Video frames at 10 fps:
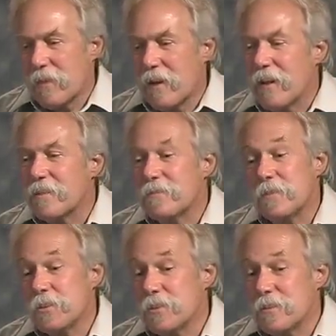I
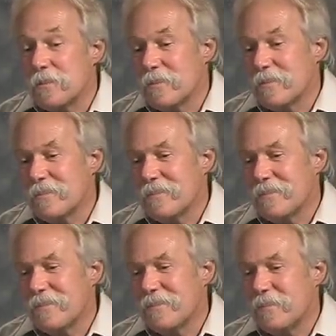envision
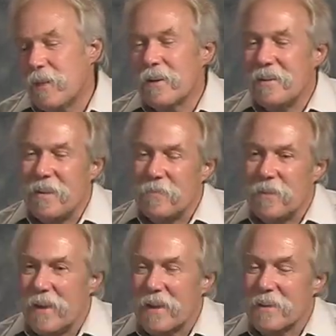not an
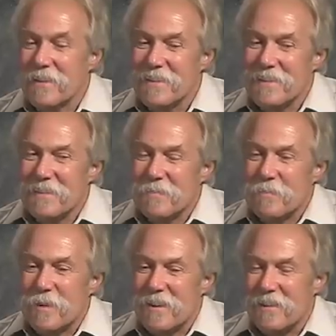NVAC,
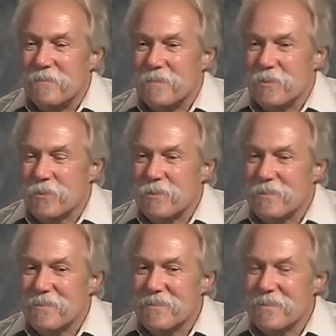but I envision
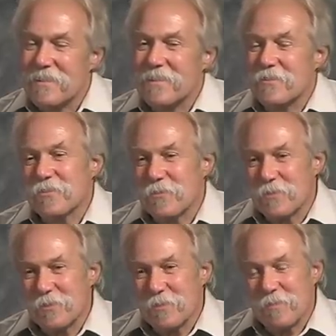a
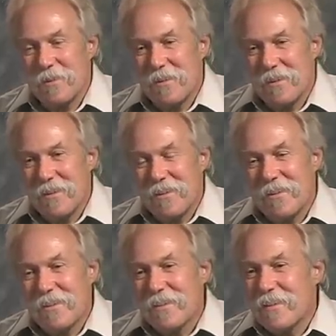consortium
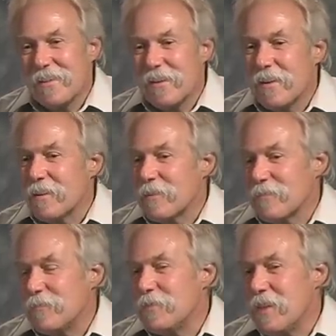a uh,
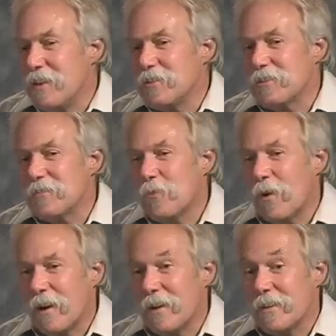
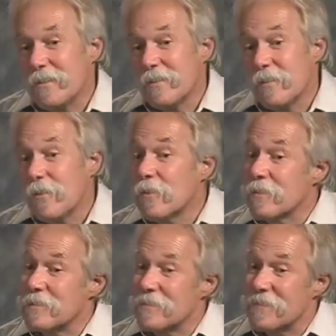nationwide
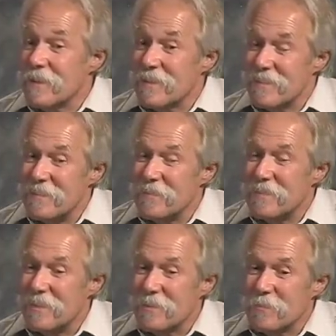or if not
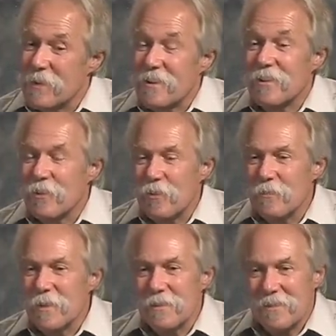even nationwide,
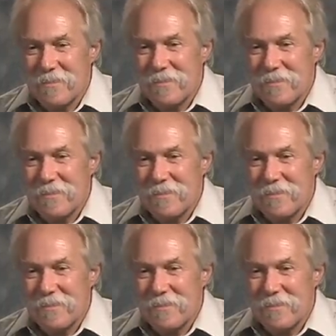global